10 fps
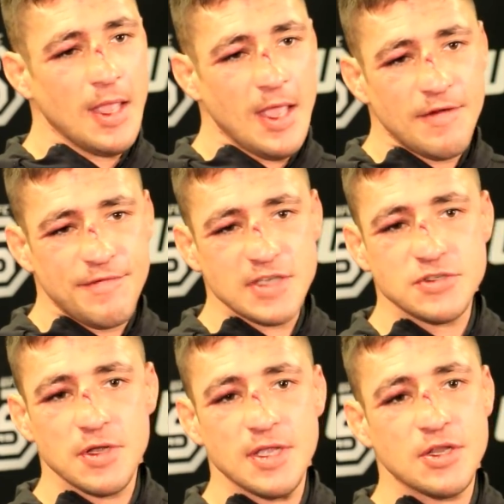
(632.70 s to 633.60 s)
it affects
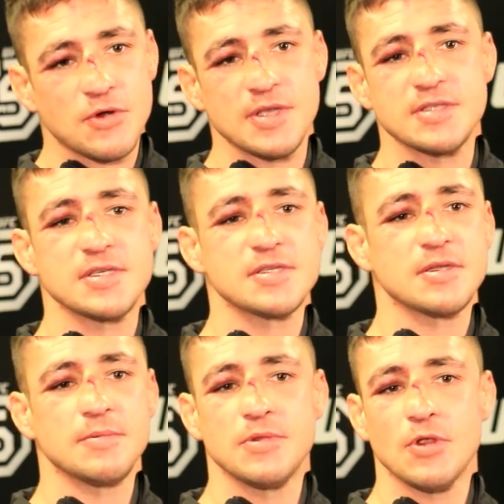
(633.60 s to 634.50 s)
your endocrine
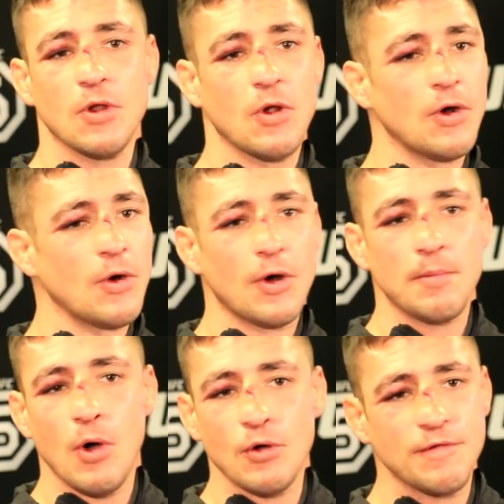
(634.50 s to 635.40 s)
system, your
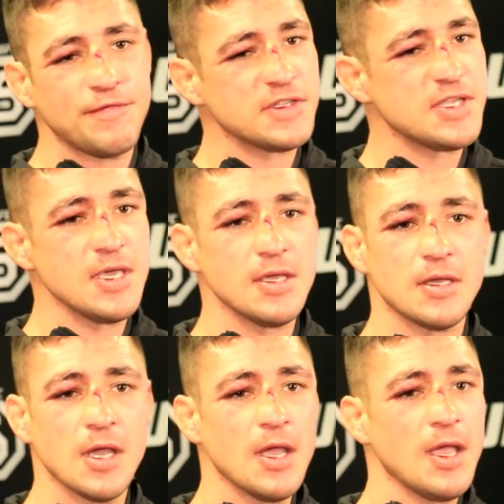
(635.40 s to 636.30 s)
hormonal
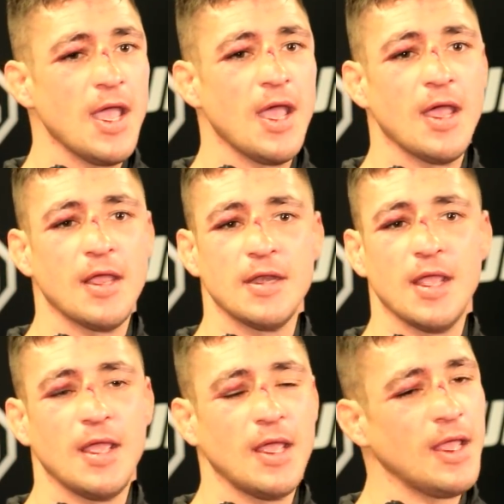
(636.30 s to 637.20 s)
fatigue, and
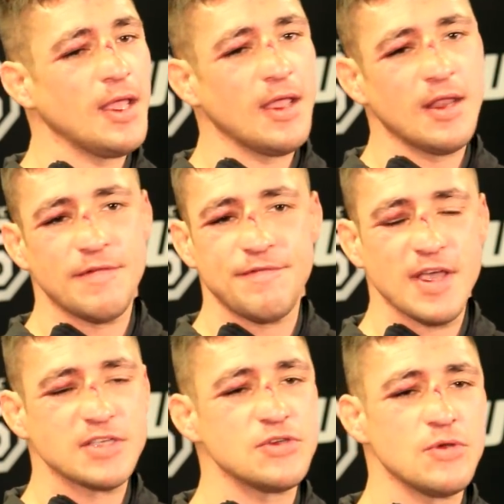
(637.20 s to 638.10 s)
it
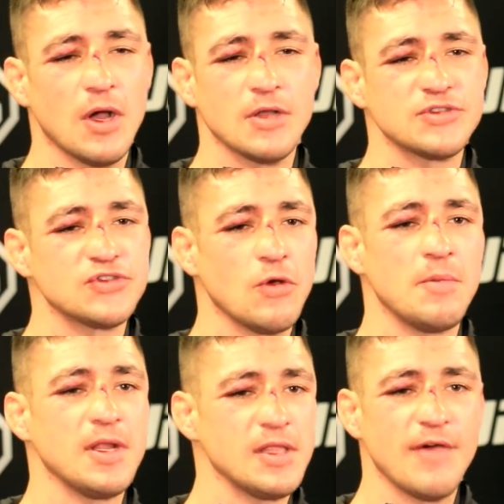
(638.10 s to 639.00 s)
affects you on so
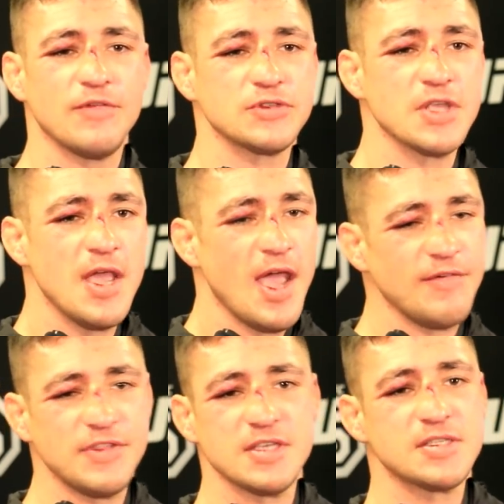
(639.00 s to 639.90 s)
many levels.
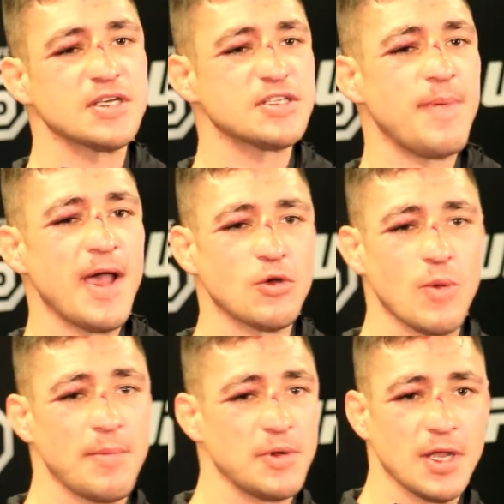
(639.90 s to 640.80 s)
Everything's like a spider
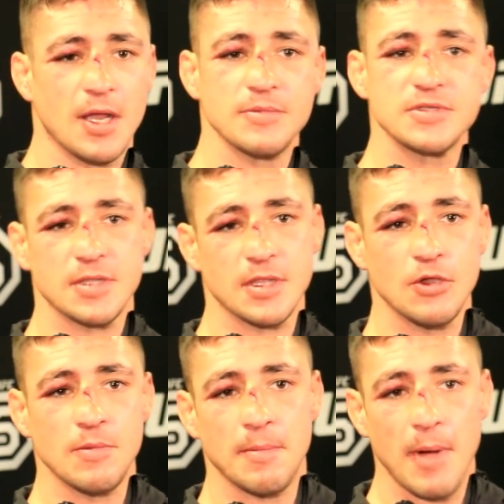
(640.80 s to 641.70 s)
web when it comes to the
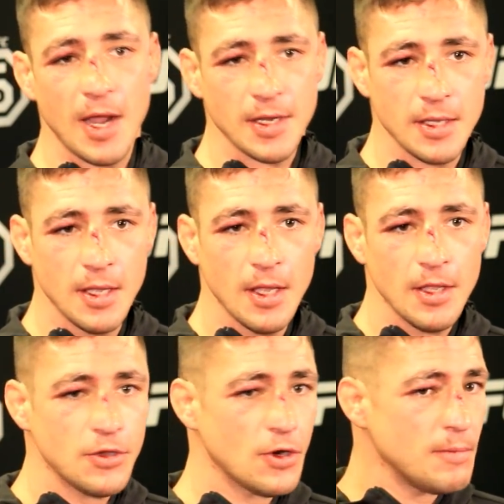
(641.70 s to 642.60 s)
human body.
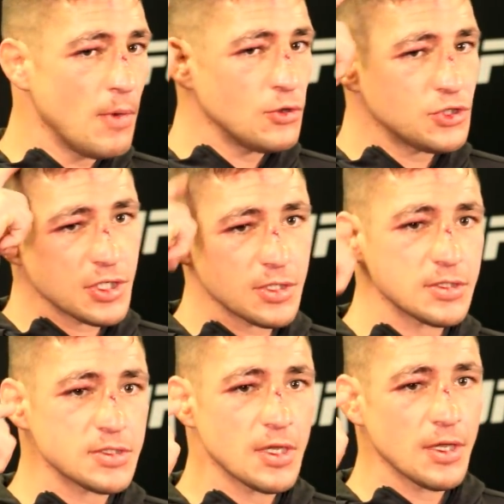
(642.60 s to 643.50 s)
Your
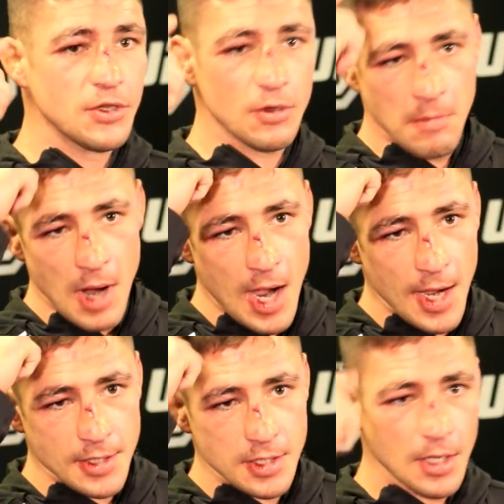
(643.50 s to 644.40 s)
emotions, your
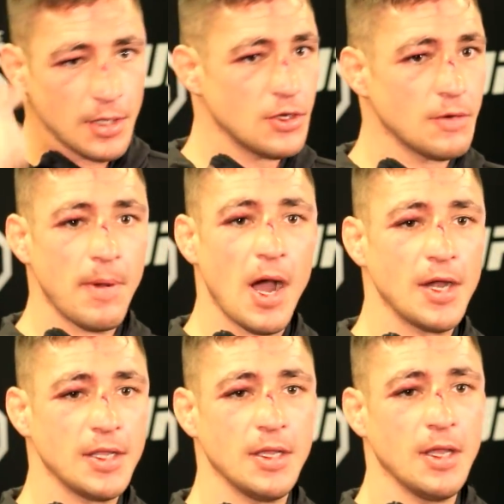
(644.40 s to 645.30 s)
mind, your
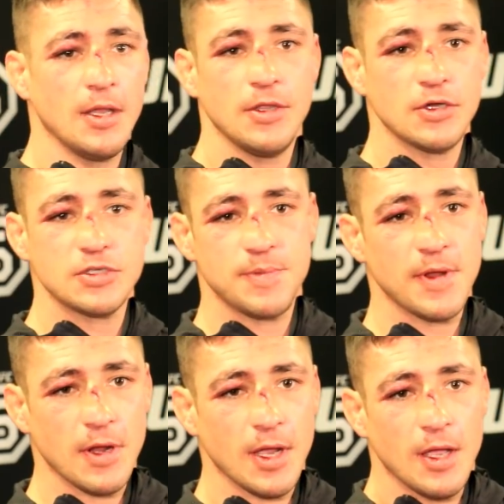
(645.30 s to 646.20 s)
body, your
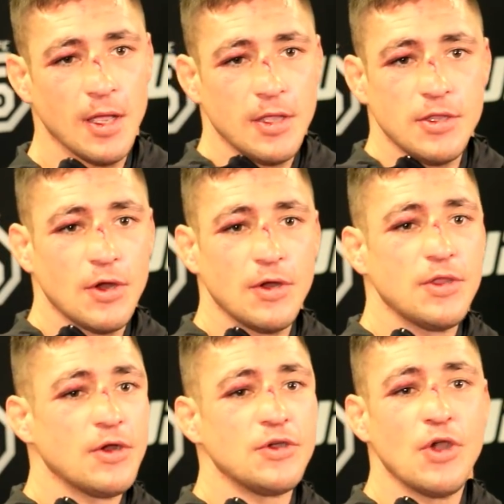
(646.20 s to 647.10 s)
spirit,
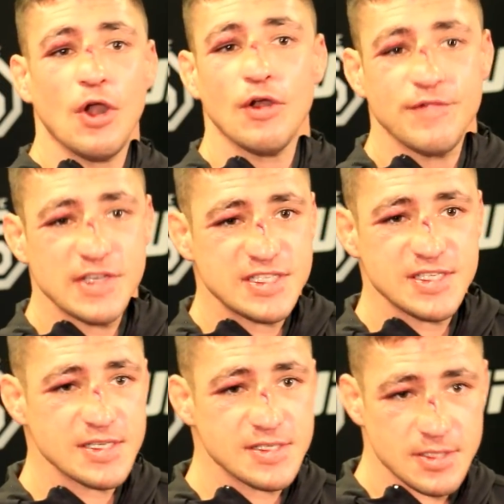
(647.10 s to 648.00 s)
your nervous
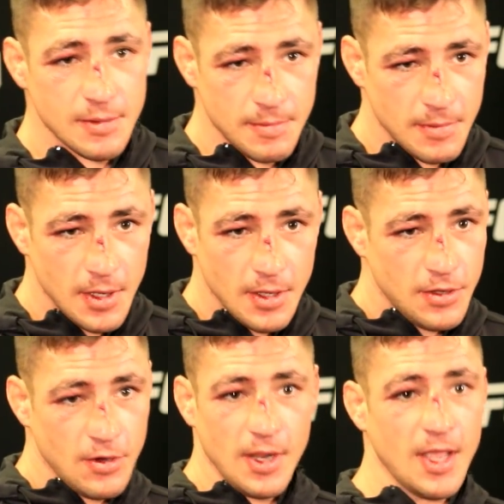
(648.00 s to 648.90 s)
system,
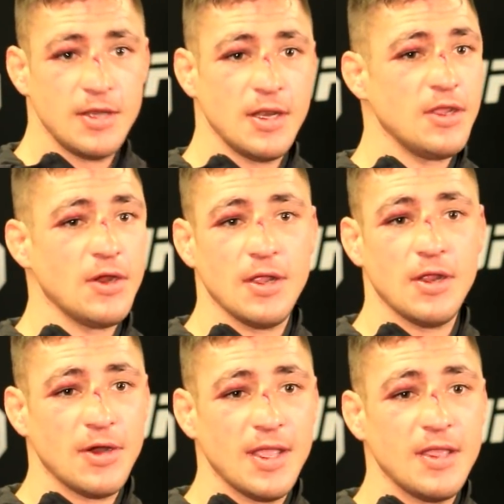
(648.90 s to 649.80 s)
your
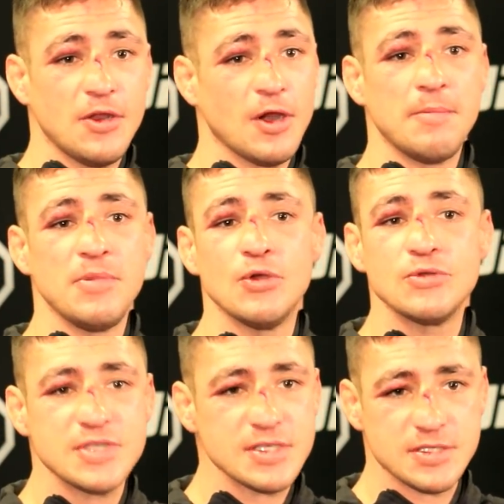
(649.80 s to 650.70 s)

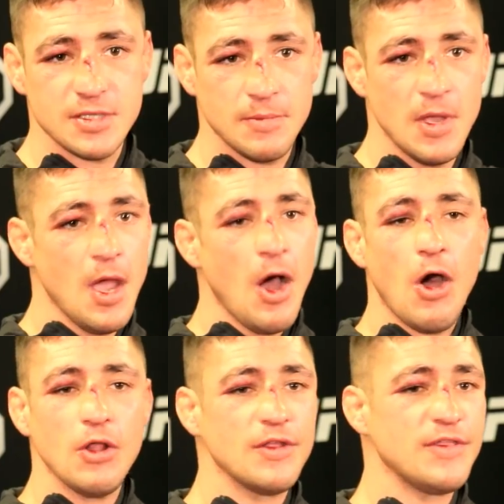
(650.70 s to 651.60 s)
immune system,
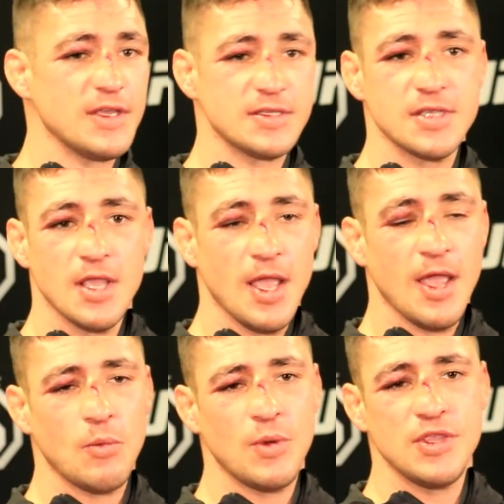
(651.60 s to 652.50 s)
all of this.
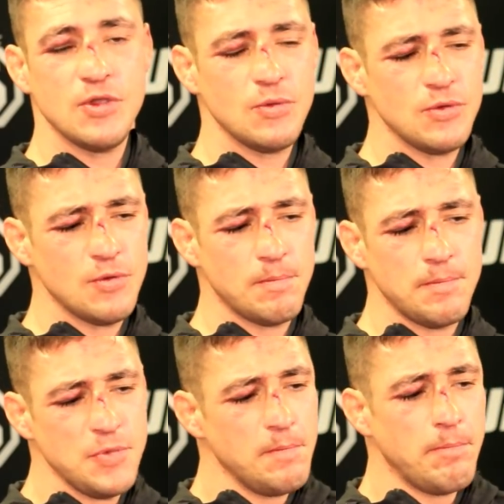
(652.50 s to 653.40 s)
And when
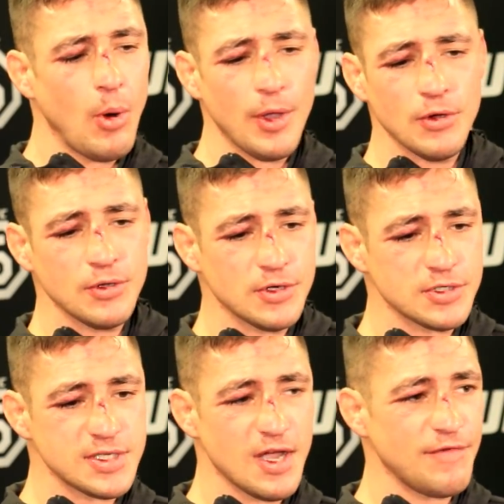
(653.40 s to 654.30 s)
you boil
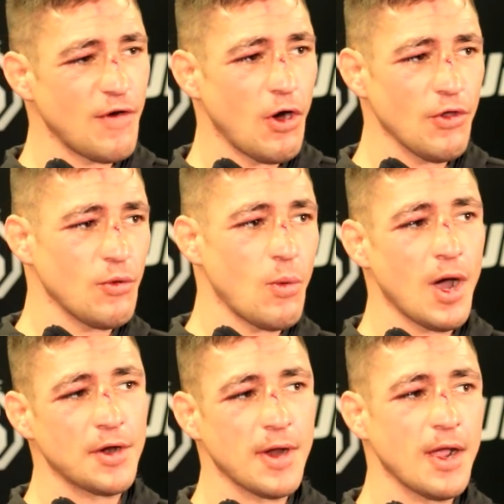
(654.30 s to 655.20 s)
yourself all the
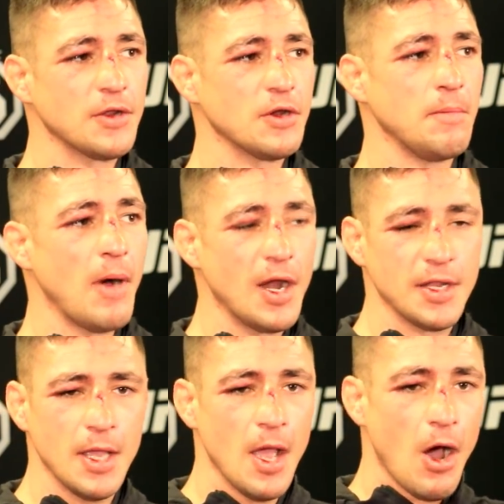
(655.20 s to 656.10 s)
water out of your
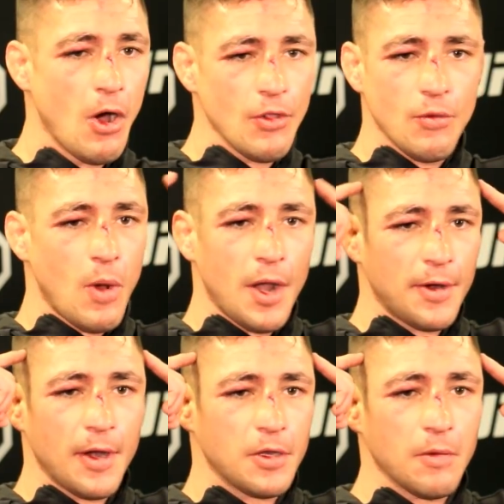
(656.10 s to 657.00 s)
body, all the
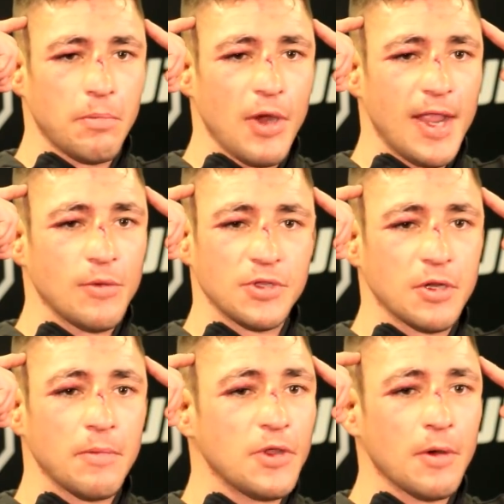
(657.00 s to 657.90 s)
water out of your brain, when
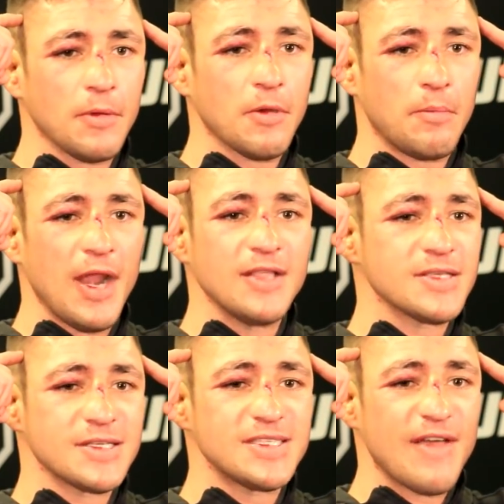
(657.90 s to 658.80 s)
your brain's
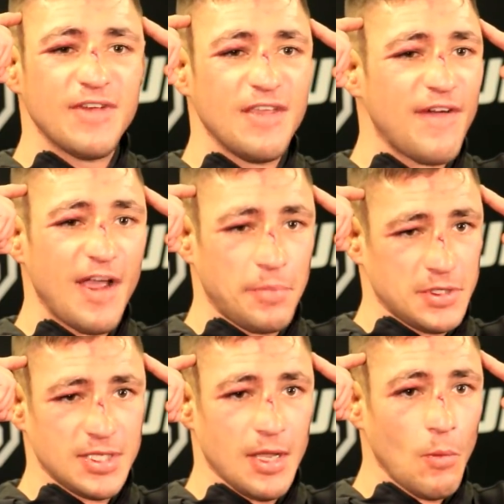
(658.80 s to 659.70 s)
like
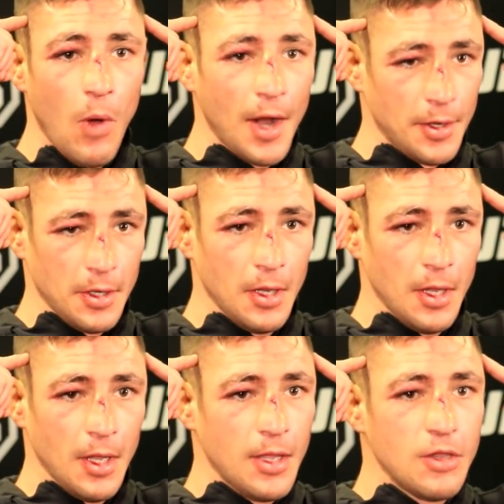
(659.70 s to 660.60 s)
75% water,
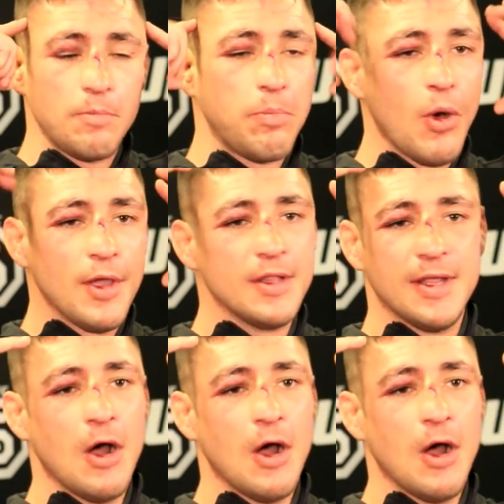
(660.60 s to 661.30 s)
you boiling